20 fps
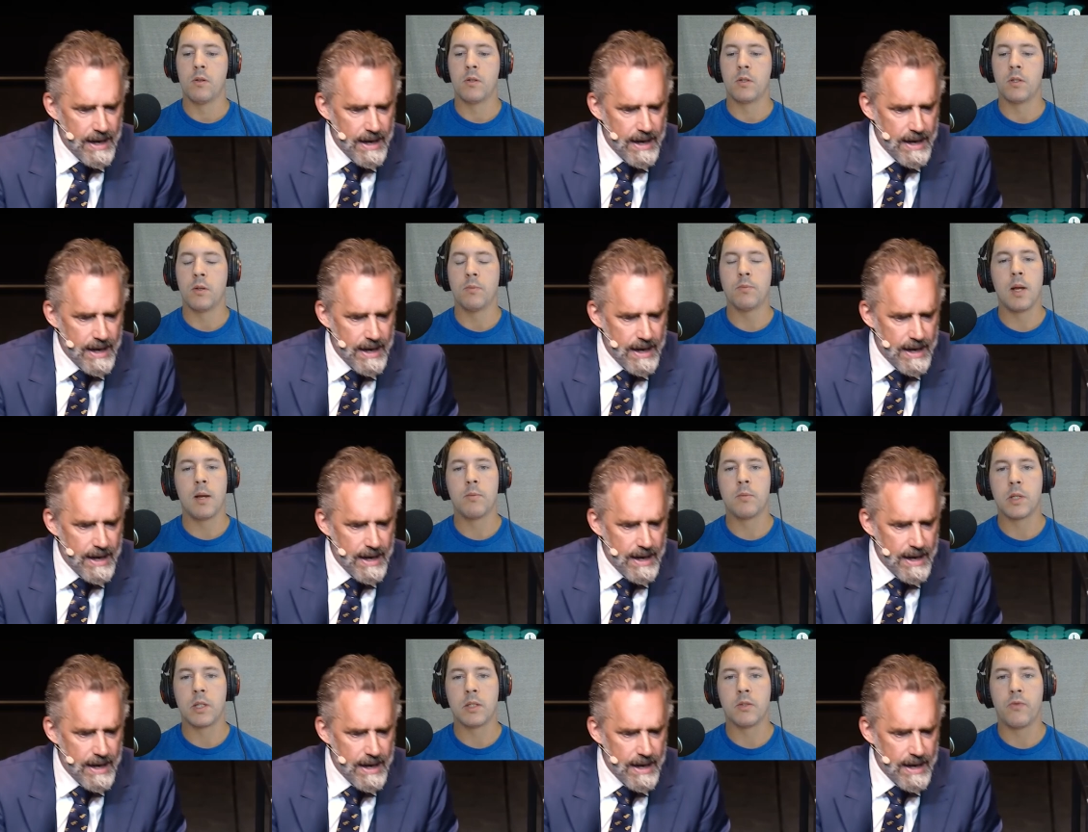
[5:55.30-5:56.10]

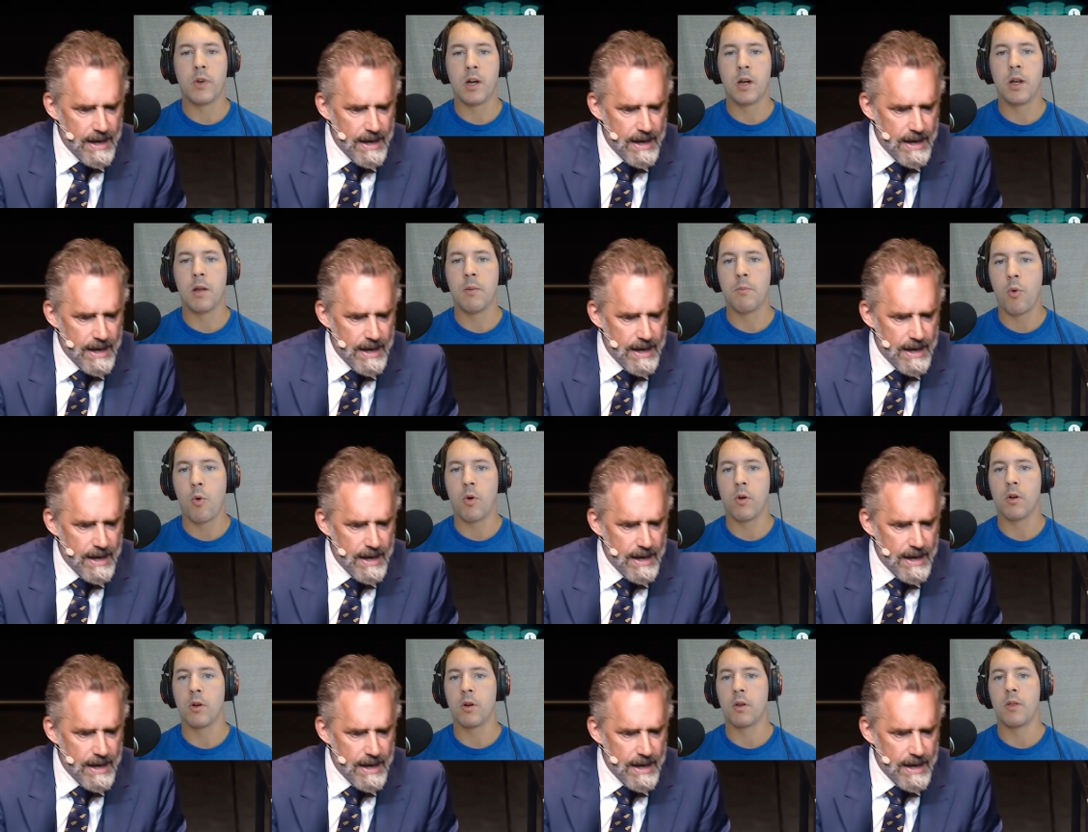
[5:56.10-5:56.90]
Speaker 1: sometimes it's very
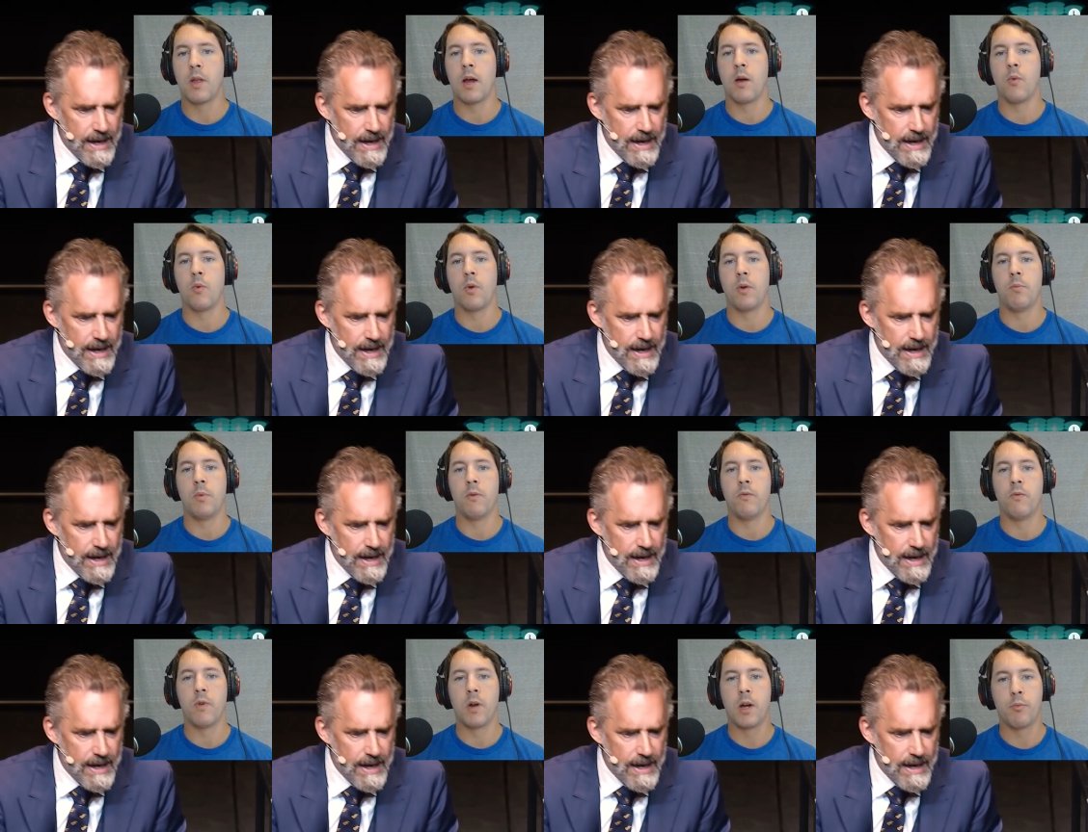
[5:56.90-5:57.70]
important that we be
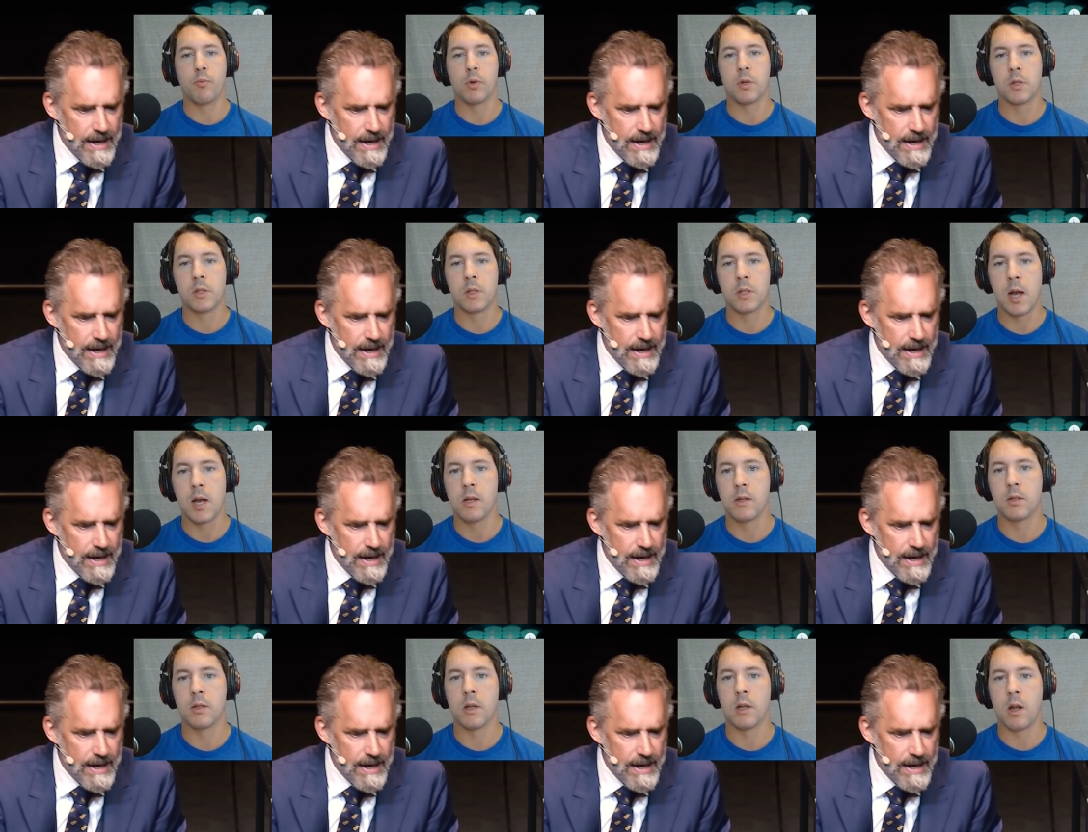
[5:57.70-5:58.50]
very
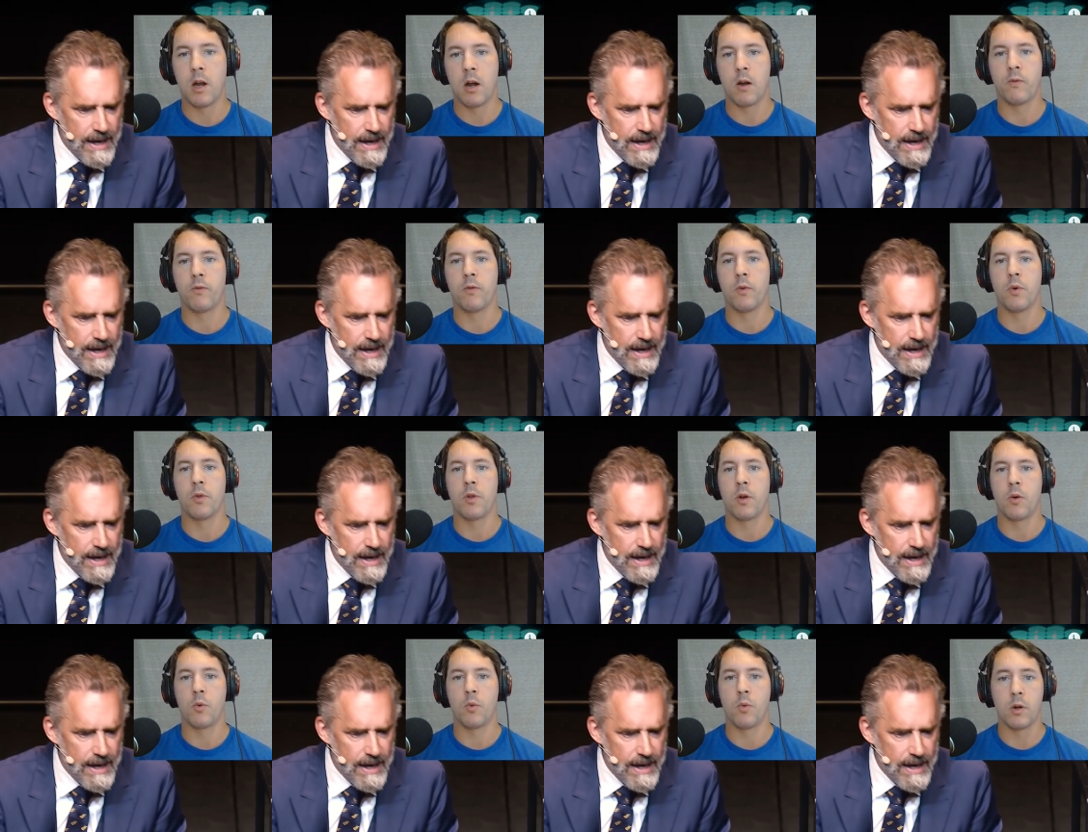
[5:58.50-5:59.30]
precise and careful with
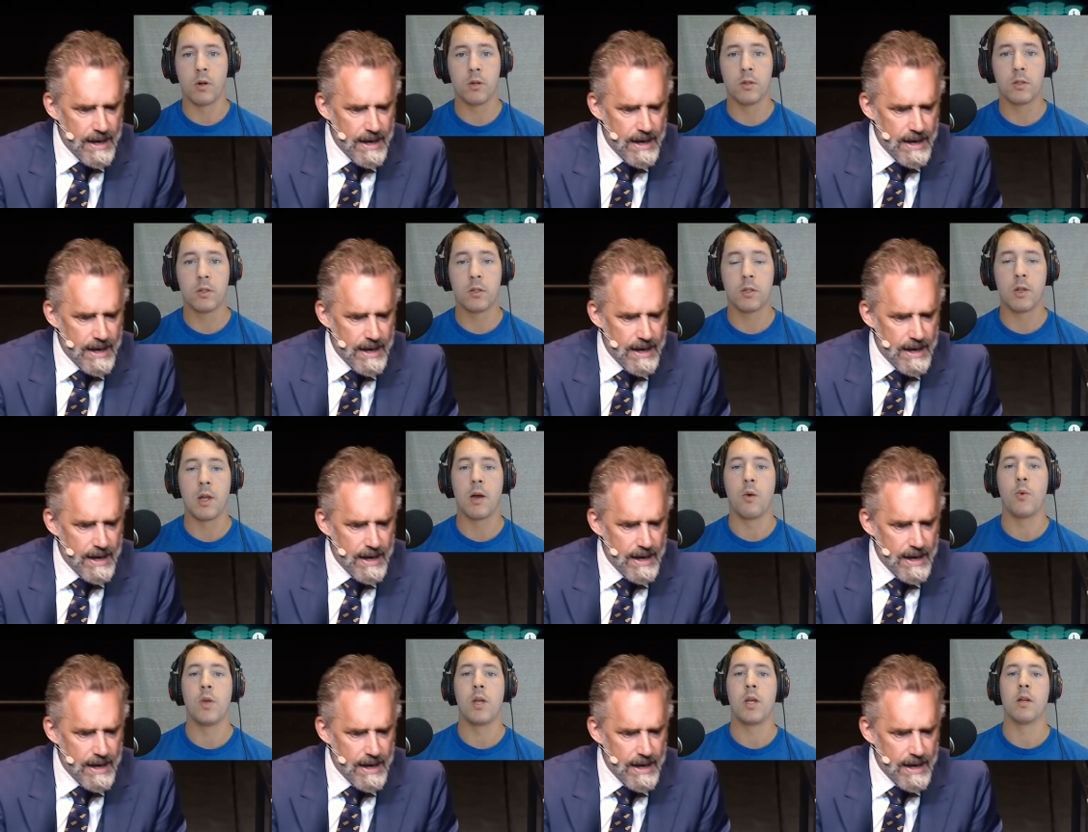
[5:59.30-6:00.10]
our words so that
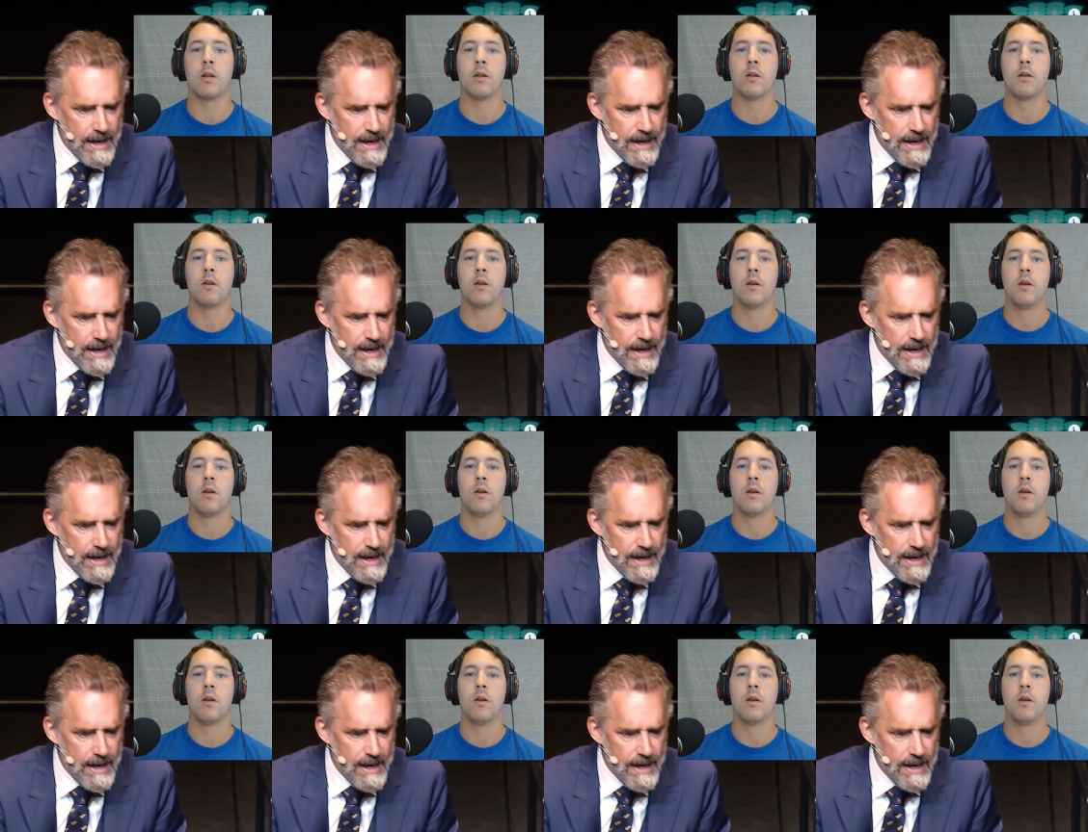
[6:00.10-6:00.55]
we can